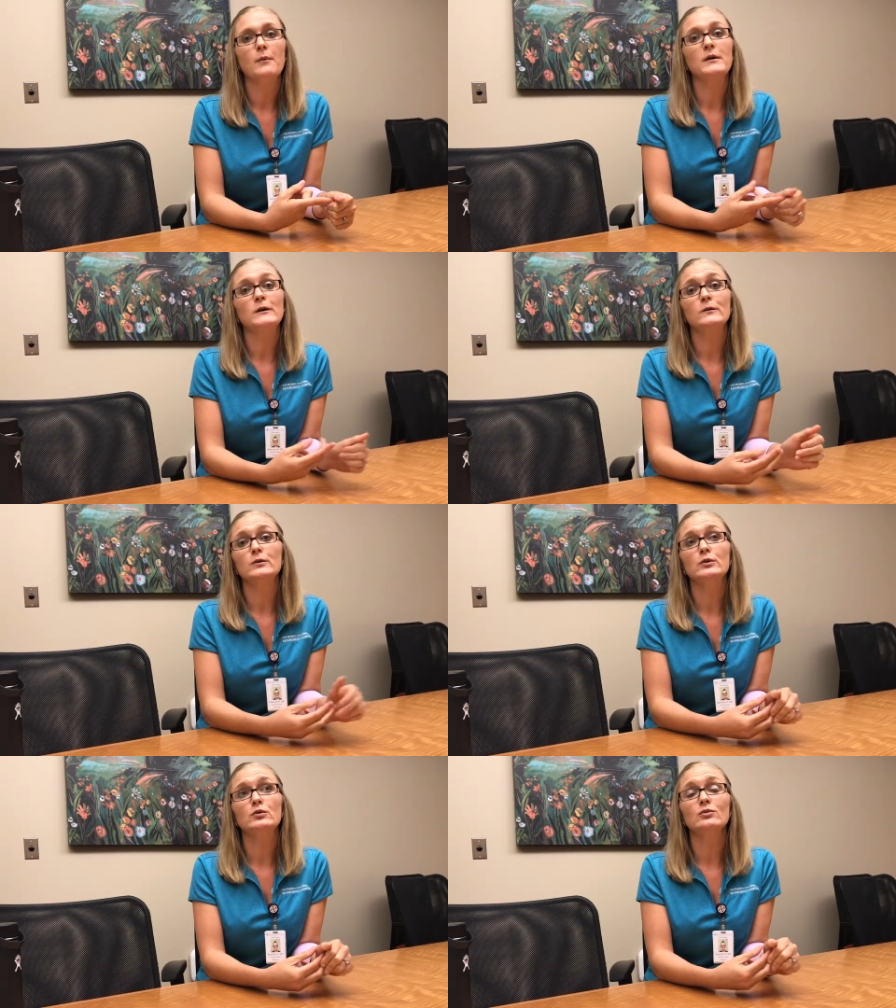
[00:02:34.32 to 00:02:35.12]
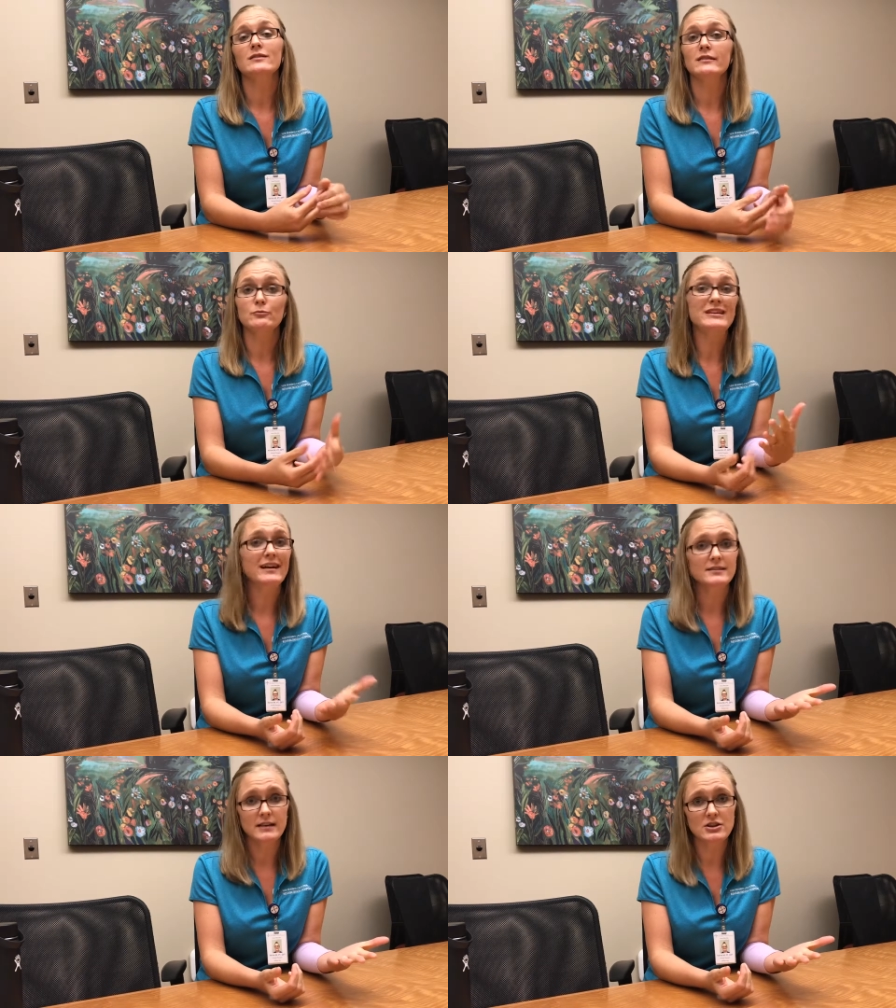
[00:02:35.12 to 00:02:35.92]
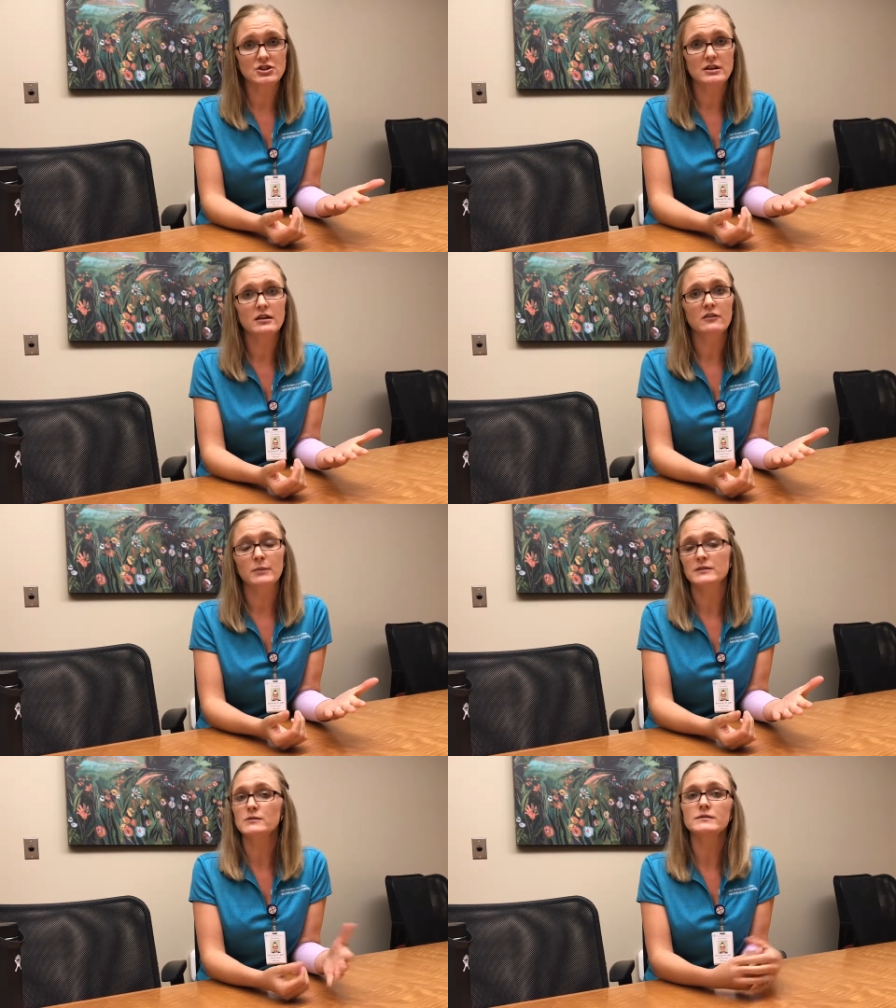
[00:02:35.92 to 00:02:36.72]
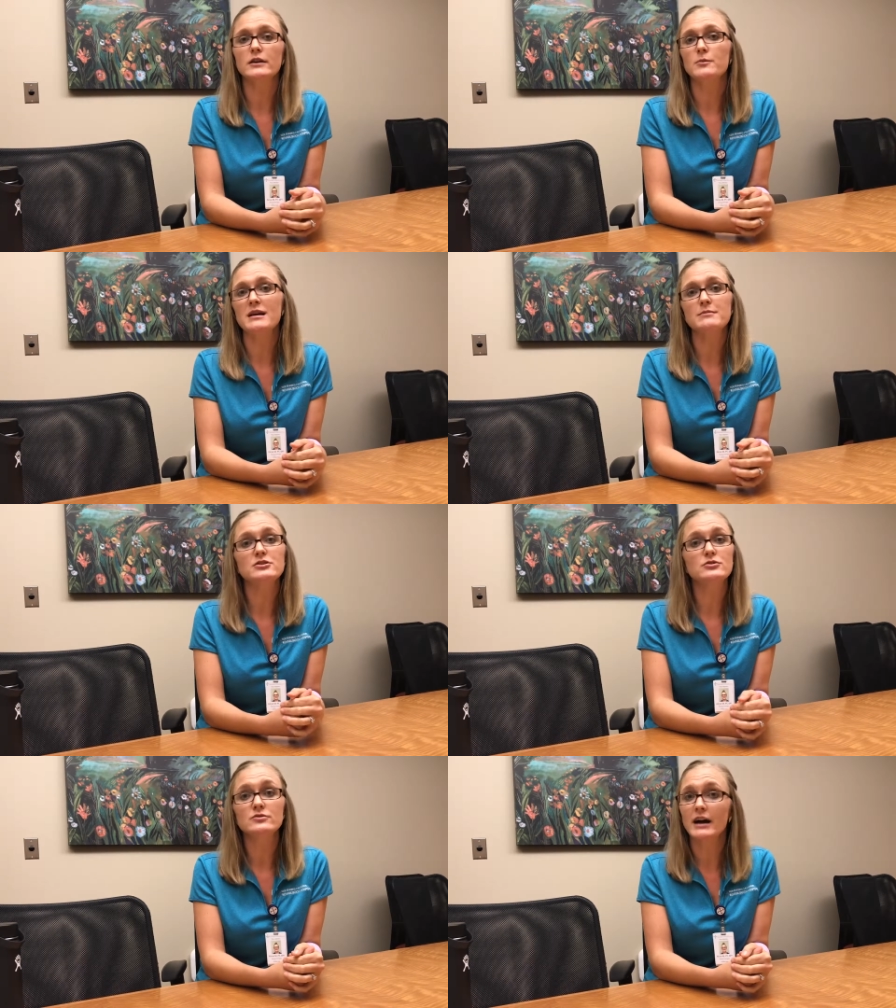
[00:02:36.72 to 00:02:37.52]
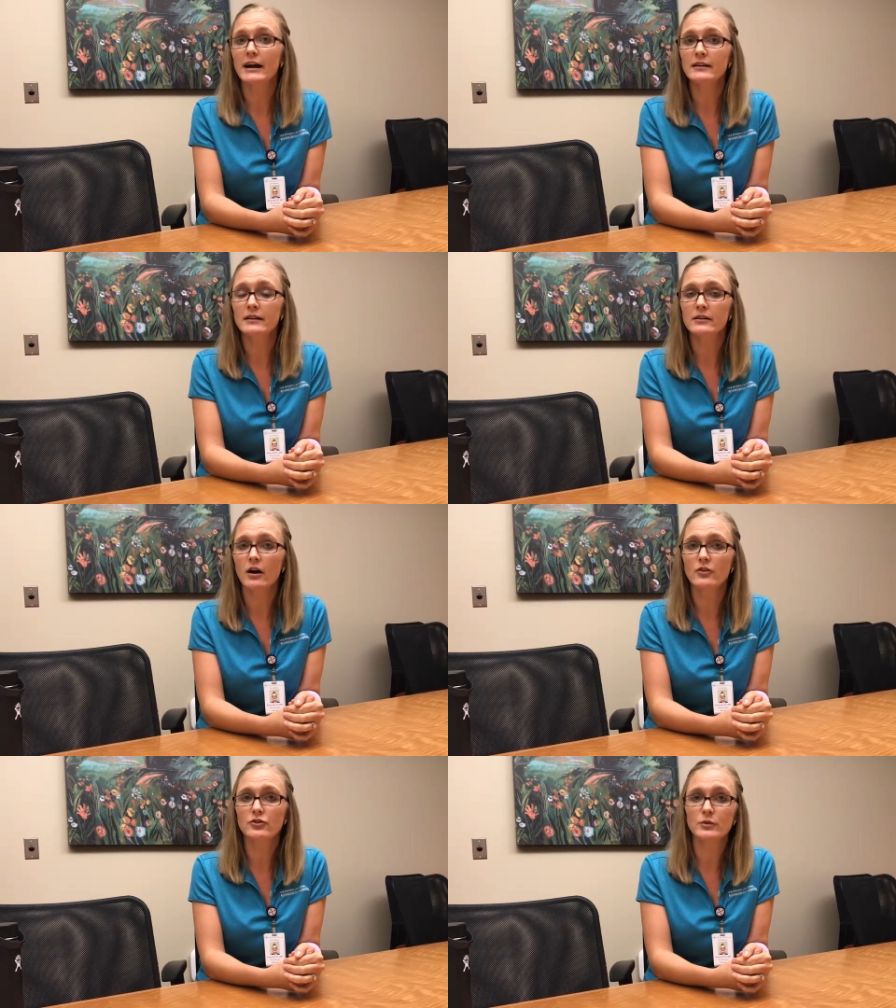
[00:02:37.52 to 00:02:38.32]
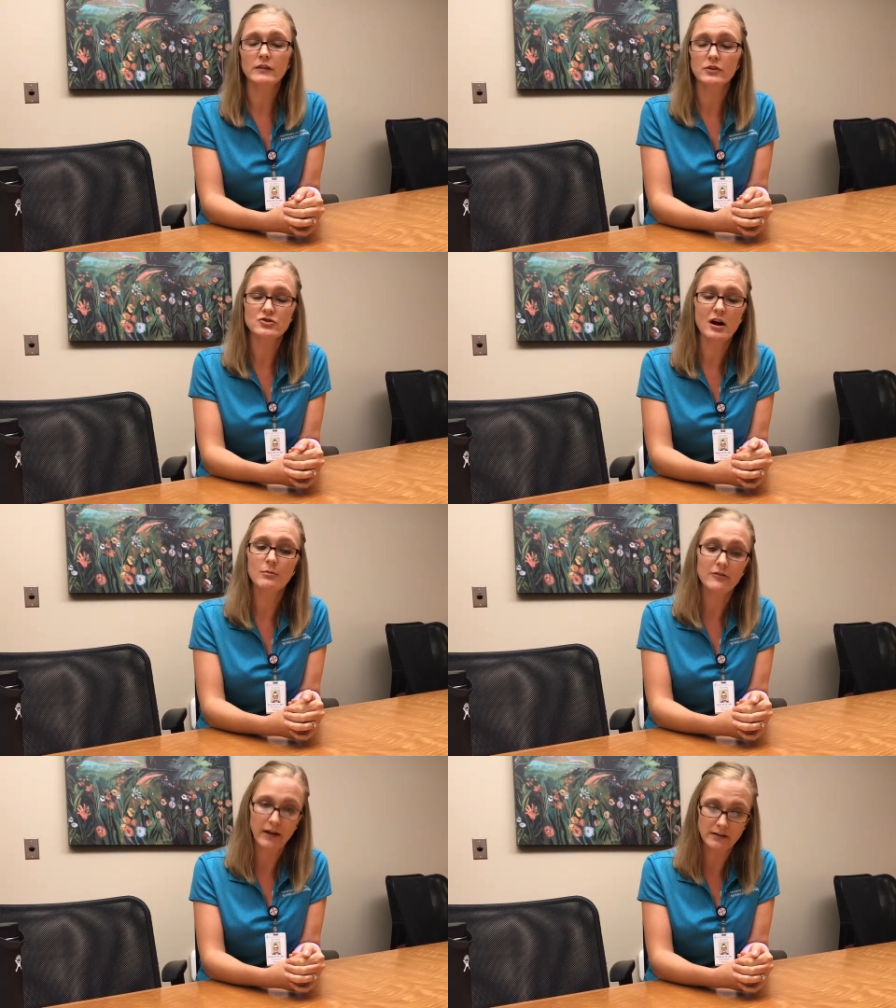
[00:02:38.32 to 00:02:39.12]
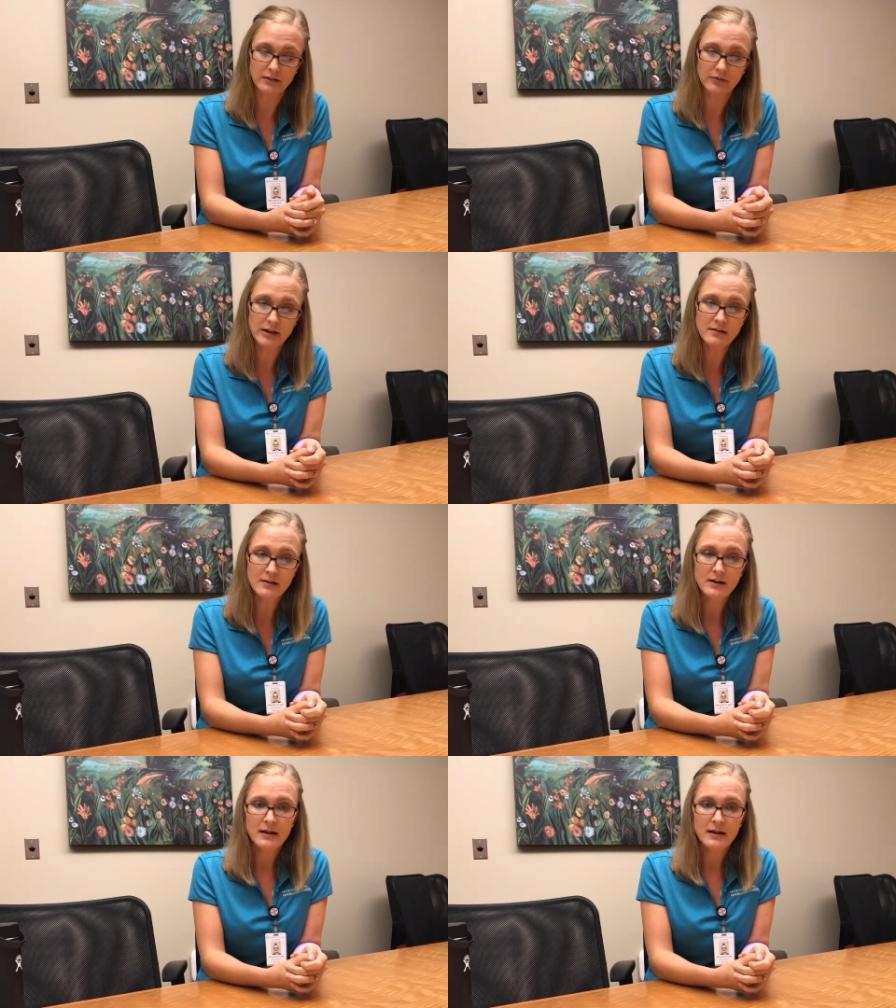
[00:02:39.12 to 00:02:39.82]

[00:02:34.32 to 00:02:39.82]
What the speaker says: include relaxation of muscles that are maybe too tight and not doing their job effectively.